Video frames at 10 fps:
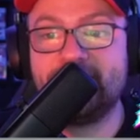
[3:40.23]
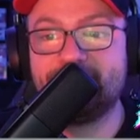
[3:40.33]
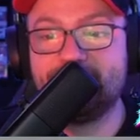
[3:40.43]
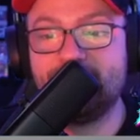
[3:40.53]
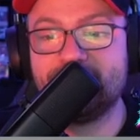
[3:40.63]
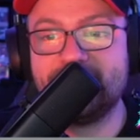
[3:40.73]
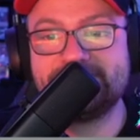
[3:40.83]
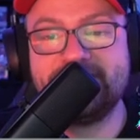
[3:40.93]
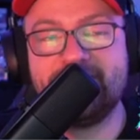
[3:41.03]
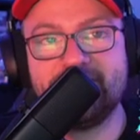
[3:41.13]
to remove your
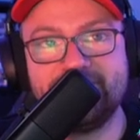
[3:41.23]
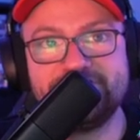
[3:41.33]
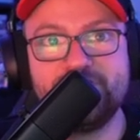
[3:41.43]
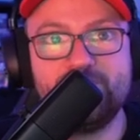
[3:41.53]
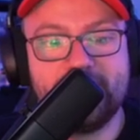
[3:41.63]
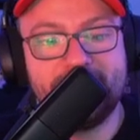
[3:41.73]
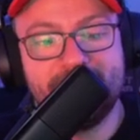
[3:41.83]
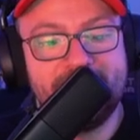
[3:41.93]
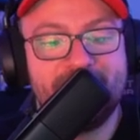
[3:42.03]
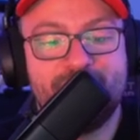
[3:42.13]
SD card, because you
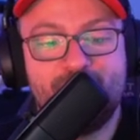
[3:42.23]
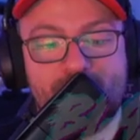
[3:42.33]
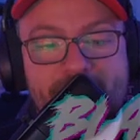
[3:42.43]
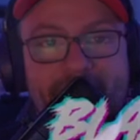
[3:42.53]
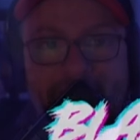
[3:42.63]
will end